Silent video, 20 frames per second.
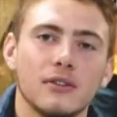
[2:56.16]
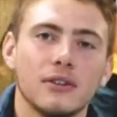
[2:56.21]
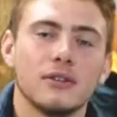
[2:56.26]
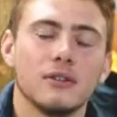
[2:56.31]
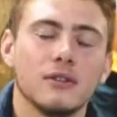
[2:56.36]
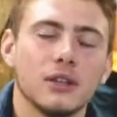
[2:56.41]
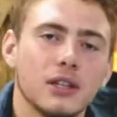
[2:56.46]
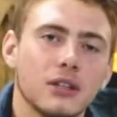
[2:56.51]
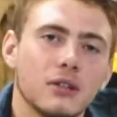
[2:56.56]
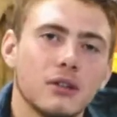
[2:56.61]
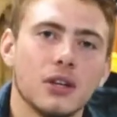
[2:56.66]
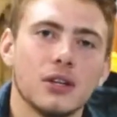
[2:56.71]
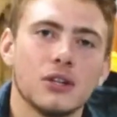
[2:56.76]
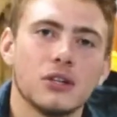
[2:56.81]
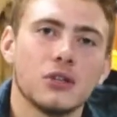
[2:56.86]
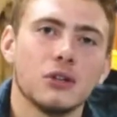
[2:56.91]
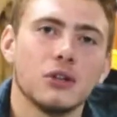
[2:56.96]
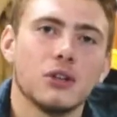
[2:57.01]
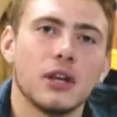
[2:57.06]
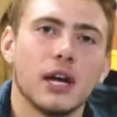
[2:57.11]
and
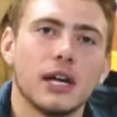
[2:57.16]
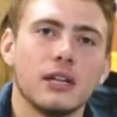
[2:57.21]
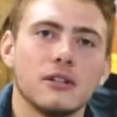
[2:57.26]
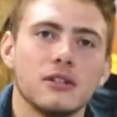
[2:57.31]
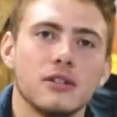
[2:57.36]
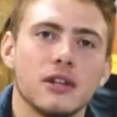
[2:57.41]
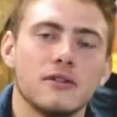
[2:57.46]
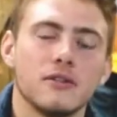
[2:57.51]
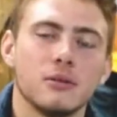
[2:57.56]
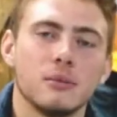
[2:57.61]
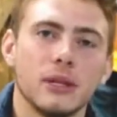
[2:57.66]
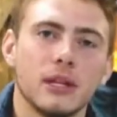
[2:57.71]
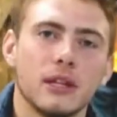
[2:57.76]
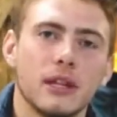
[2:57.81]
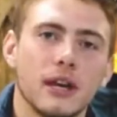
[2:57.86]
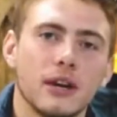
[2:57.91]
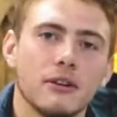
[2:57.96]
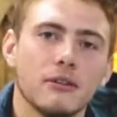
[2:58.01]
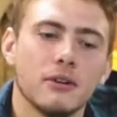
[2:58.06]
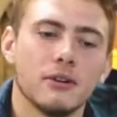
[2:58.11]
show that I deserve to be
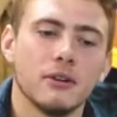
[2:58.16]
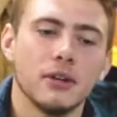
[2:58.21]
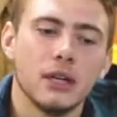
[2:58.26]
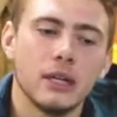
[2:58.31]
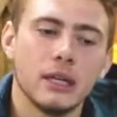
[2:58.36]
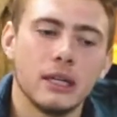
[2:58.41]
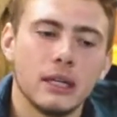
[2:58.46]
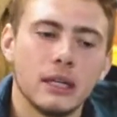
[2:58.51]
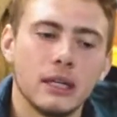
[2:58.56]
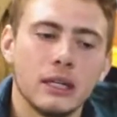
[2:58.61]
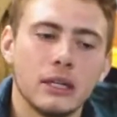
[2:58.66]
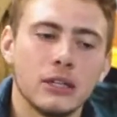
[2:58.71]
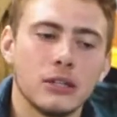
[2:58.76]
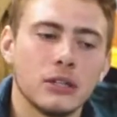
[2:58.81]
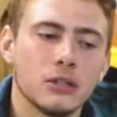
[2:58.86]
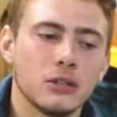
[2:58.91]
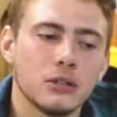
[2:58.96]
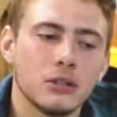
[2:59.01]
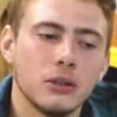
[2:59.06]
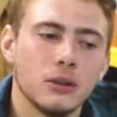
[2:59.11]
there. And
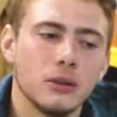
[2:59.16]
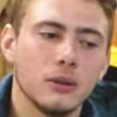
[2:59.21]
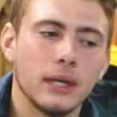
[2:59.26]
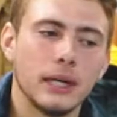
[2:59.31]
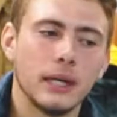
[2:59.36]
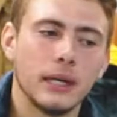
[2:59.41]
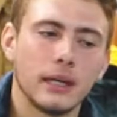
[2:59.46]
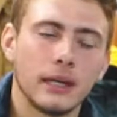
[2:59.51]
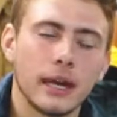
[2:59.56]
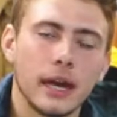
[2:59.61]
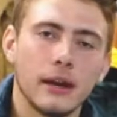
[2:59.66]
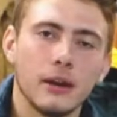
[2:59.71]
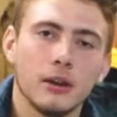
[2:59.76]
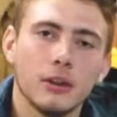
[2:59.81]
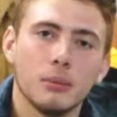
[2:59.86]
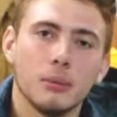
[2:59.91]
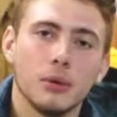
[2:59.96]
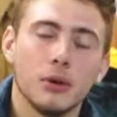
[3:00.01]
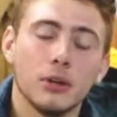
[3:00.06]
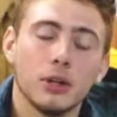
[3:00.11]
so getting on
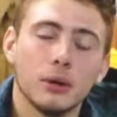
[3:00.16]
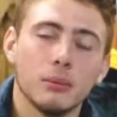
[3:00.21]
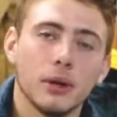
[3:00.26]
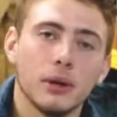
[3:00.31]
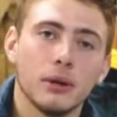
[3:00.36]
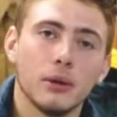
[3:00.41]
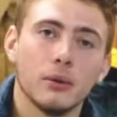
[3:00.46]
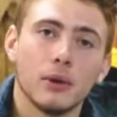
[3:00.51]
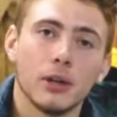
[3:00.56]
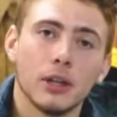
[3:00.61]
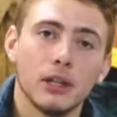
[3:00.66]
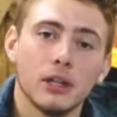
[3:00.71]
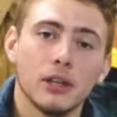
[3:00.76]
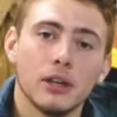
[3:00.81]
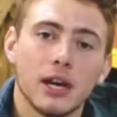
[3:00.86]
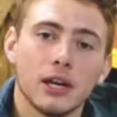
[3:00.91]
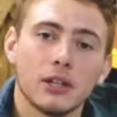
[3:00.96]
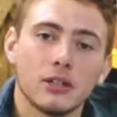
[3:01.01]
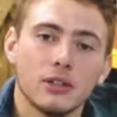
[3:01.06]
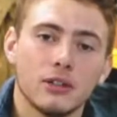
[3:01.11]
the podium at one of the
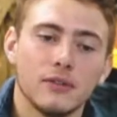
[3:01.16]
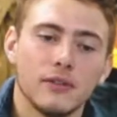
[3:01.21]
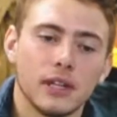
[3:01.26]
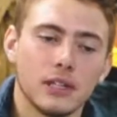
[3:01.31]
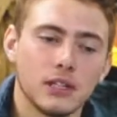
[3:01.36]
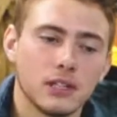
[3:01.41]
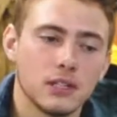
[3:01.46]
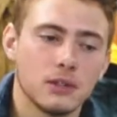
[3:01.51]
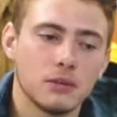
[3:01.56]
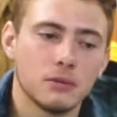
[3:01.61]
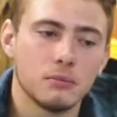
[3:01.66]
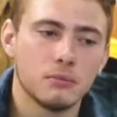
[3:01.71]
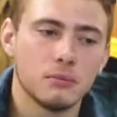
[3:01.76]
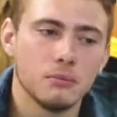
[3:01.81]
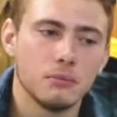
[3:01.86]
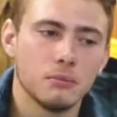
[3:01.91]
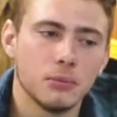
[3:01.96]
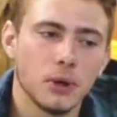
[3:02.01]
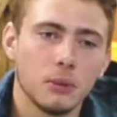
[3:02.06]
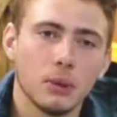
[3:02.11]
international events is
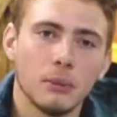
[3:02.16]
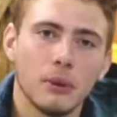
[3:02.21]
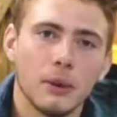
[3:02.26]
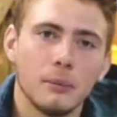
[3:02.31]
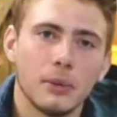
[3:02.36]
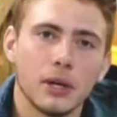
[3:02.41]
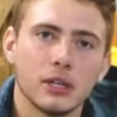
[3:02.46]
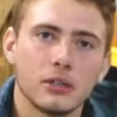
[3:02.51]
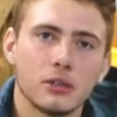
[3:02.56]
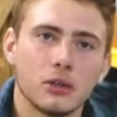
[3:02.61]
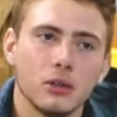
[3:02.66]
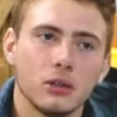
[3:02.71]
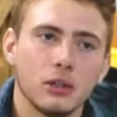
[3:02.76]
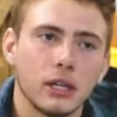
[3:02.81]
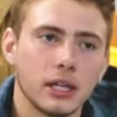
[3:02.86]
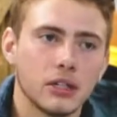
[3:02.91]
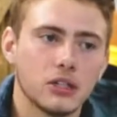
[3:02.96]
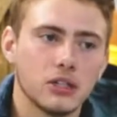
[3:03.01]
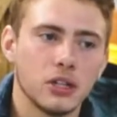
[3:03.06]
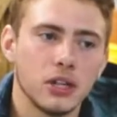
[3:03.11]
probably my biggest goal
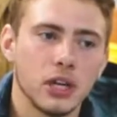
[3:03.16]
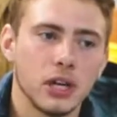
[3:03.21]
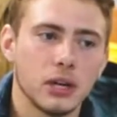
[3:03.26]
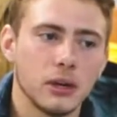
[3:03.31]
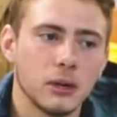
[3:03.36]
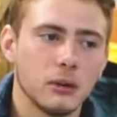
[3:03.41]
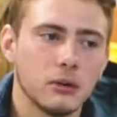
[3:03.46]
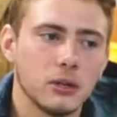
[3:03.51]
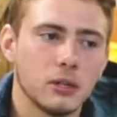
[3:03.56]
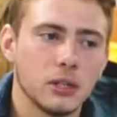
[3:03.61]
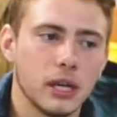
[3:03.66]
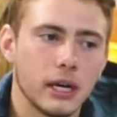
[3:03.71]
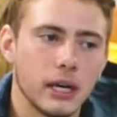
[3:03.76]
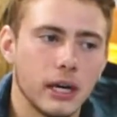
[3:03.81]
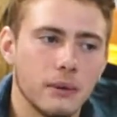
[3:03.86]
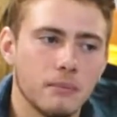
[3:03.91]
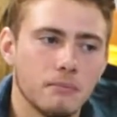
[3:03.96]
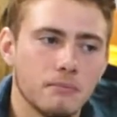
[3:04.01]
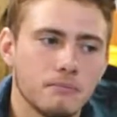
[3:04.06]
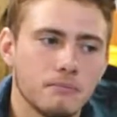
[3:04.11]
next year, and